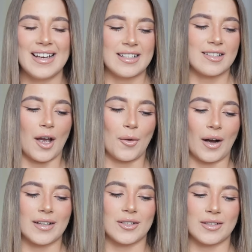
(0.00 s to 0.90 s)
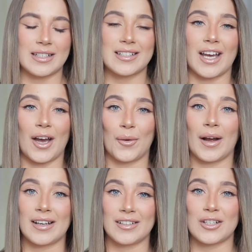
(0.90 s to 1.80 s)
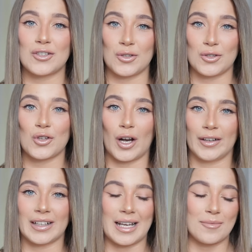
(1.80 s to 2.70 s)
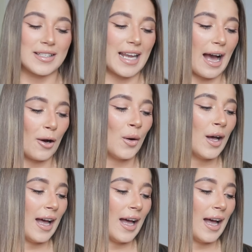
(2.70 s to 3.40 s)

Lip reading: So I do need to go and do the try on clips now